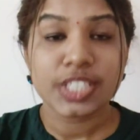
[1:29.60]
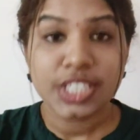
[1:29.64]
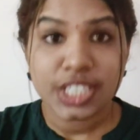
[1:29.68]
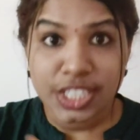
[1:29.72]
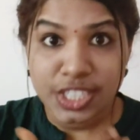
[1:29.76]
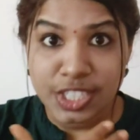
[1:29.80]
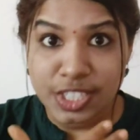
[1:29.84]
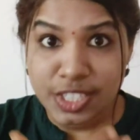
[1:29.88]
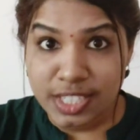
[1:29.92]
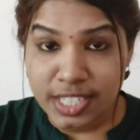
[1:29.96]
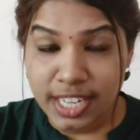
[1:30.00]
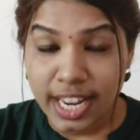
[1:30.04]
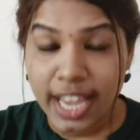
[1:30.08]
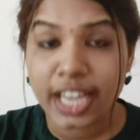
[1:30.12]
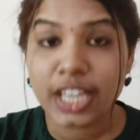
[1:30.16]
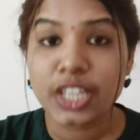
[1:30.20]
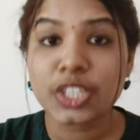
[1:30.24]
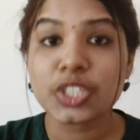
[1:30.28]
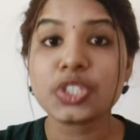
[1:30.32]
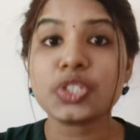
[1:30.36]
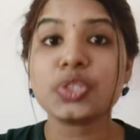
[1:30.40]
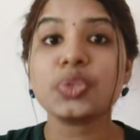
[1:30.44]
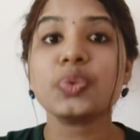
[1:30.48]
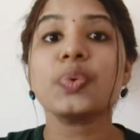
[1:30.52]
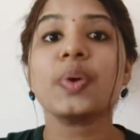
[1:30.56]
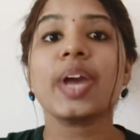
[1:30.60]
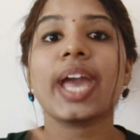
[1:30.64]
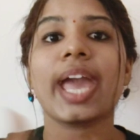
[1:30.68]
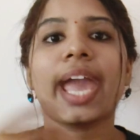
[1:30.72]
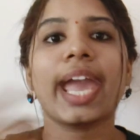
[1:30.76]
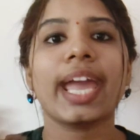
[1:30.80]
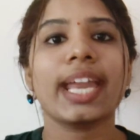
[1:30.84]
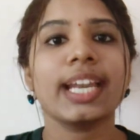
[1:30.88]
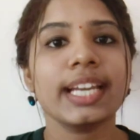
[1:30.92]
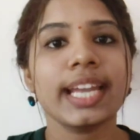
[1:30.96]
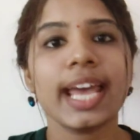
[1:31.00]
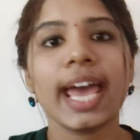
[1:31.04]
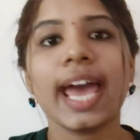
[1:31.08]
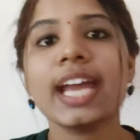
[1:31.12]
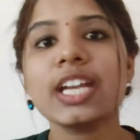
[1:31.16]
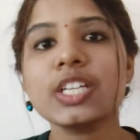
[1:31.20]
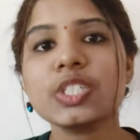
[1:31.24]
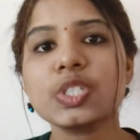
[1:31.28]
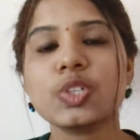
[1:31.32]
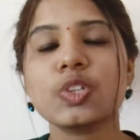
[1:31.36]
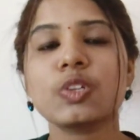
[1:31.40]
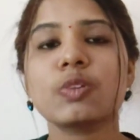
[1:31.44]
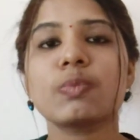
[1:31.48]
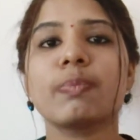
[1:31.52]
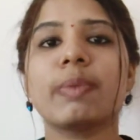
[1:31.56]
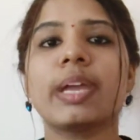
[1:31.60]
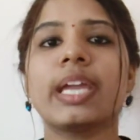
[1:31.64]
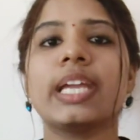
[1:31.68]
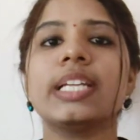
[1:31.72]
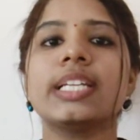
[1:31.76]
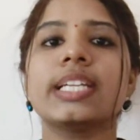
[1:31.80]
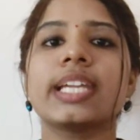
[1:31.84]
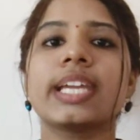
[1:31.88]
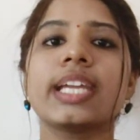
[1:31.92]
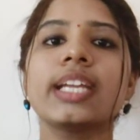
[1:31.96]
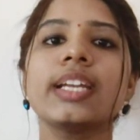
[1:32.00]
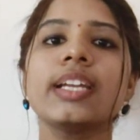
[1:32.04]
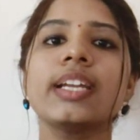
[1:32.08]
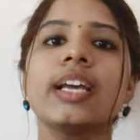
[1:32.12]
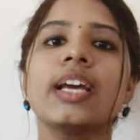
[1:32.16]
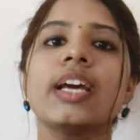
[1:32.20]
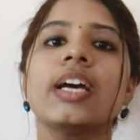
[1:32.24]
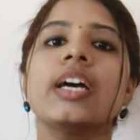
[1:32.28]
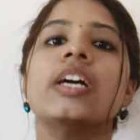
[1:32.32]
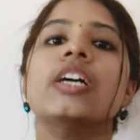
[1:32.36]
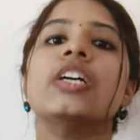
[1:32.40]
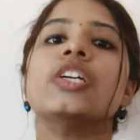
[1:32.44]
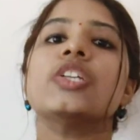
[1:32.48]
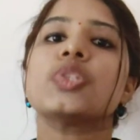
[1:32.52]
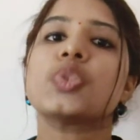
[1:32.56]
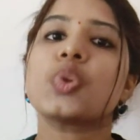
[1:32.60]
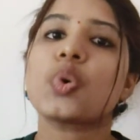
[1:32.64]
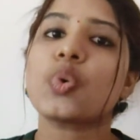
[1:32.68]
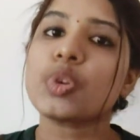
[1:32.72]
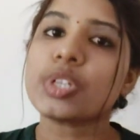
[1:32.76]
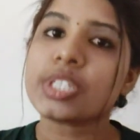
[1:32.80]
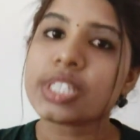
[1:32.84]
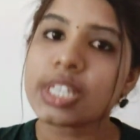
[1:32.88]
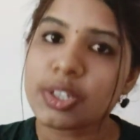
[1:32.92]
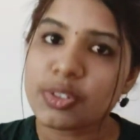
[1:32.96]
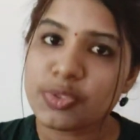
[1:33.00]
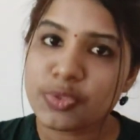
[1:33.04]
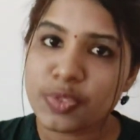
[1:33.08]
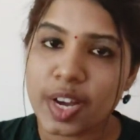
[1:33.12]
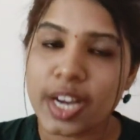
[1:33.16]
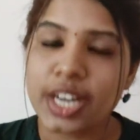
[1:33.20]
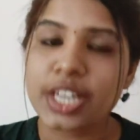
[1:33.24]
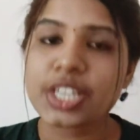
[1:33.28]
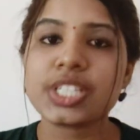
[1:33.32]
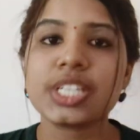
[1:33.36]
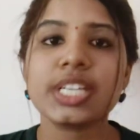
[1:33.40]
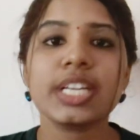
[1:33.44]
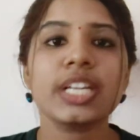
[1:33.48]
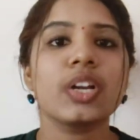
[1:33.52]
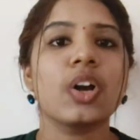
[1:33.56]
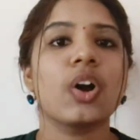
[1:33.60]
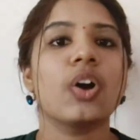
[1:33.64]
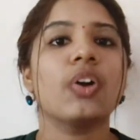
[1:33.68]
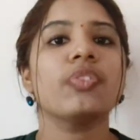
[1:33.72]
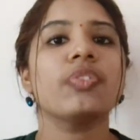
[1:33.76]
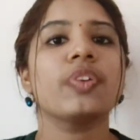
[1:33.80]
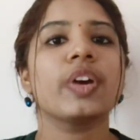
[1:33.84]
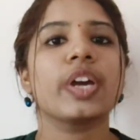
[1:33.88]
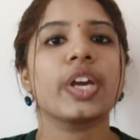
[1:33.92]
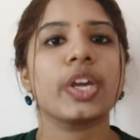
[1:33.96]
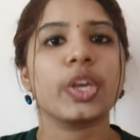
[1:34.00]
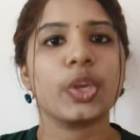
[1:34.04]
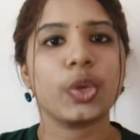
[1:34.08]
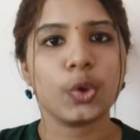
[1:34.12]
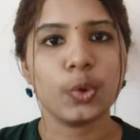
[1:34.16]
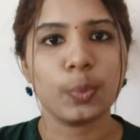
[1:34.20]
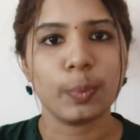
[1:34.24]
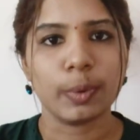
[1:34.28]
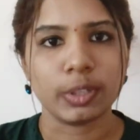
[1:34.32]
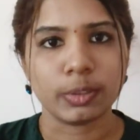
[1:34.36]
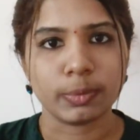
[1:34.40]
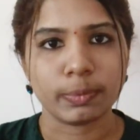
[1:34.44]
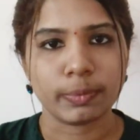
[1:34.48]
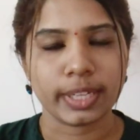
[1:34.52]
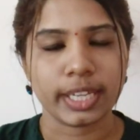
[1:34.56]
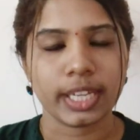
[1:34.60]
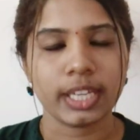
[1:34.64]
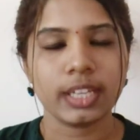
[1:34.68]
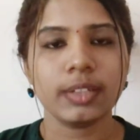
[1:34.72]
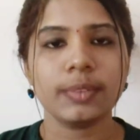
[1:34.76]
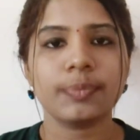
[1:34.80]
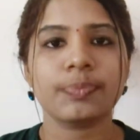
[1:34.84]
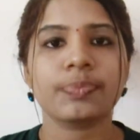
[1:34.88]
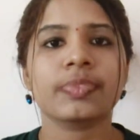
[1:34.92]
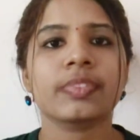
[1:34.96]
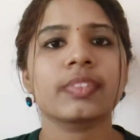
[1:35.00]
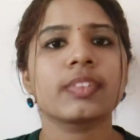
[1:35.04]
is trying to enhance or maintain social functioning of human being,